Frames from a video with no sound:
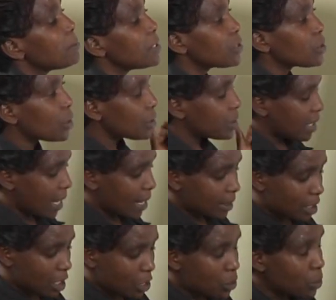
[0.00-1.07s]
be told
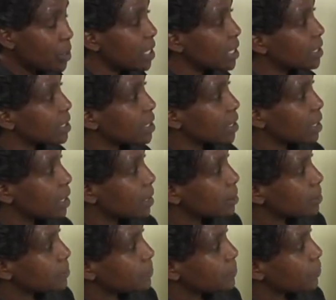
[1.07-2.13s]
that you heat
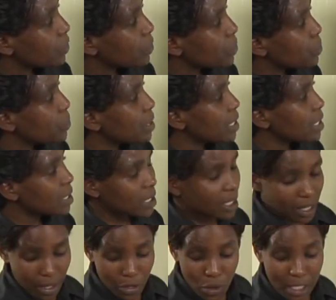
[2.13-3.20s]

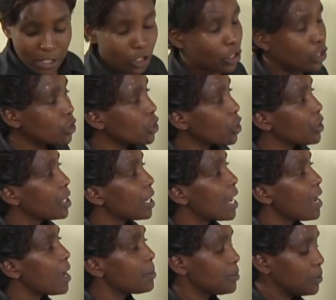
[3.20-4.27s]
your solution
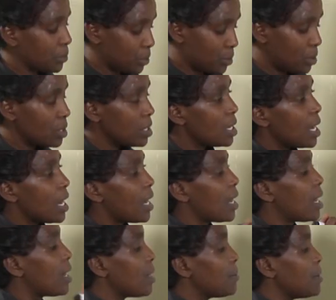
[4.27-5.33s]
up to
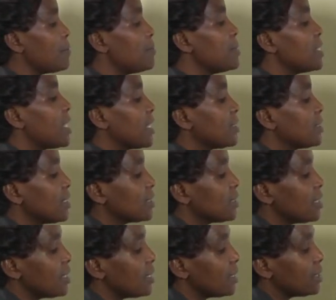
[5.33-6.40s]
maybe like
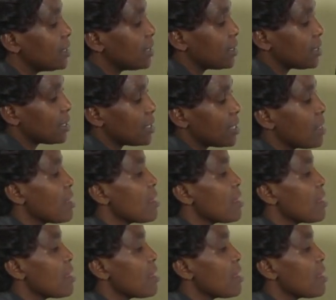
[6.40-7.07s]
60 degrees.